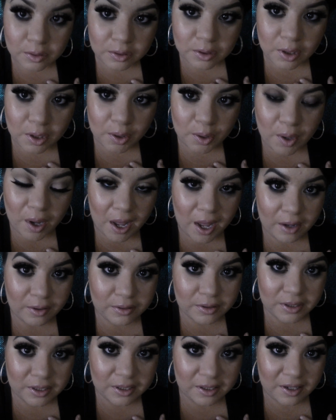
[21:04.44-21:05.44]
so I
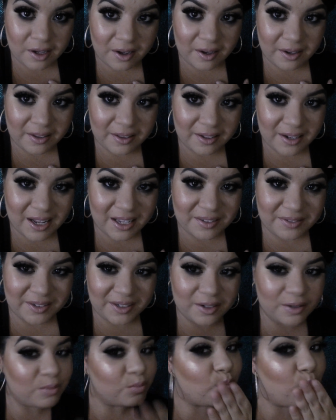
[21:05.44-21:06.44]
will see y'all in the next
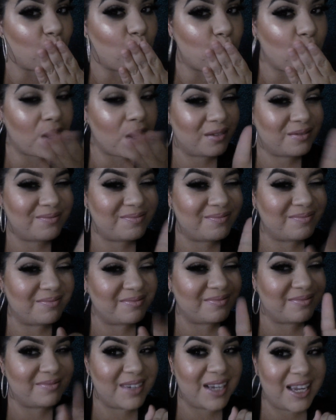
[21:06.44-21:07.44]
video.
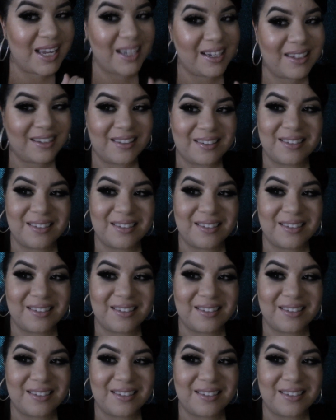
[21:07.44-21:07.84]
Bye.